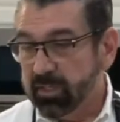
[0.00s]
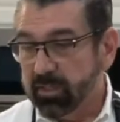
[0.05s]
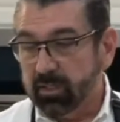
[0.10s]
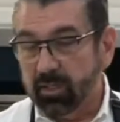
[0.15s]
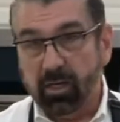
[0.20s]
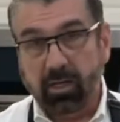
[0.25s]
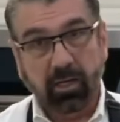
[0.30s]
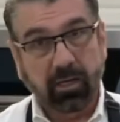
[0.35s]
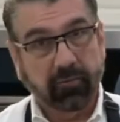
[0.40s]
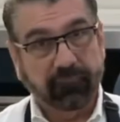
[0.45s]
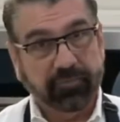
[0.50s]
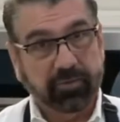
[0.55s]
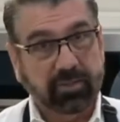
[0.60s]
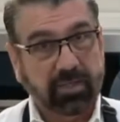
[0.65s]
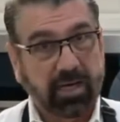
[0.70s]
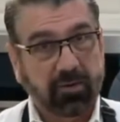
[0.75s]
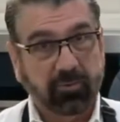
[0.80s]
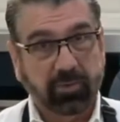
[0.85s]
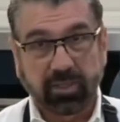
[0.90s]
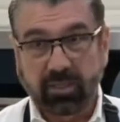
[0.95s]
If you
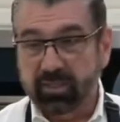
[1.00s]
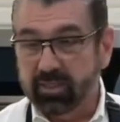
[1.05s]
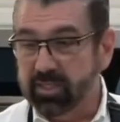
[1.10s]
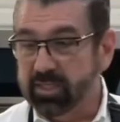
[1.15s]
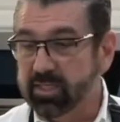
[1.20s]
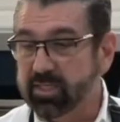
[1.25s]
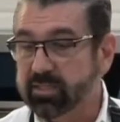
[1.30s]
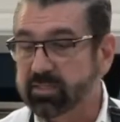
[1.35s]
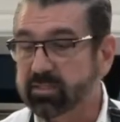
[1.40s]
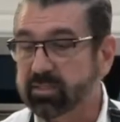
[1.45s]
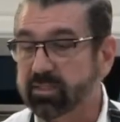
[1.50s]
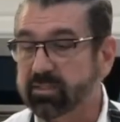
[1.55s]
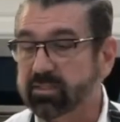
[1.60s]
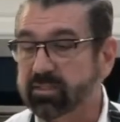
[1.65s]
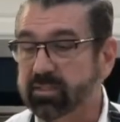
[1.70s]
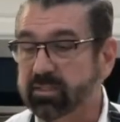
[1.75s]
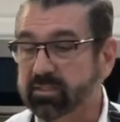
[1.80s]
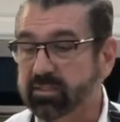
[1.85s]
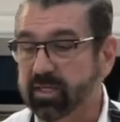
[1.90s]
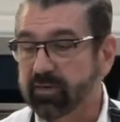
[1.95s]
got one of these, this
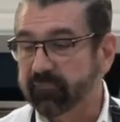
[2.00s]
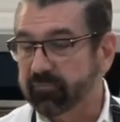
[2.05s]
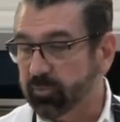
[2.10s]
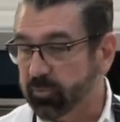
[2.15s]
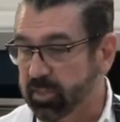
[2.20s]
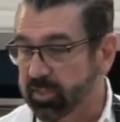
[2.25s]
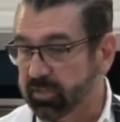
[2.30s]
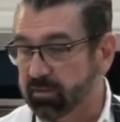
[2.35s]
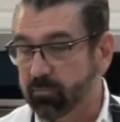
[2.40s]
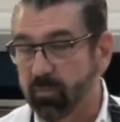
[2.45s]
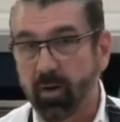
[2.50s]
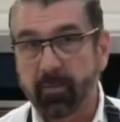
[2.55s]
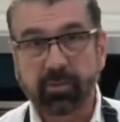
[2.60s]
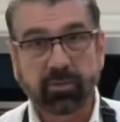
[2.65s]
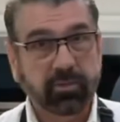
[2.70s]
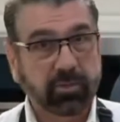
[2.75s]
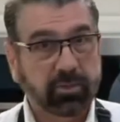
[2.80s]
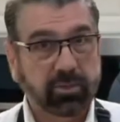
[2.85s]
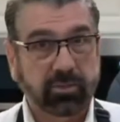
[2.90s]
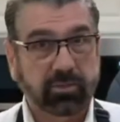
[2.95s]
is an infrared thermometer.
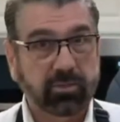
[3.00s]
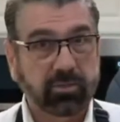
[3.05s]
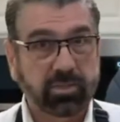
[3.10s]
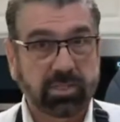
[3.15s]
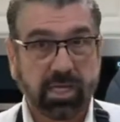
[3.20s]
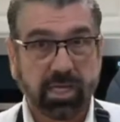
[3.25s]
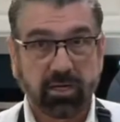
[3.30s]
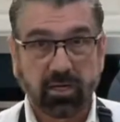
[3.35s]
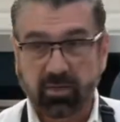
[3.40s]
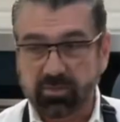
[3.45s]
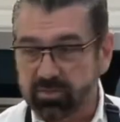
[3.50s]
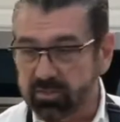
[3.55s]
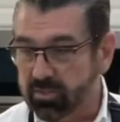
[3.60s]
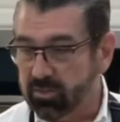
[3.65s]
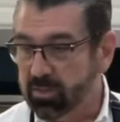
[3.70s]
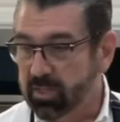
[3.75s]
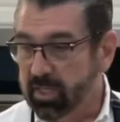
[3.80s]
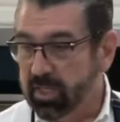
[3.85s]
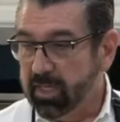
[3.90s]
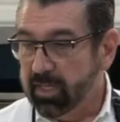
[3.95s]
You can use that also.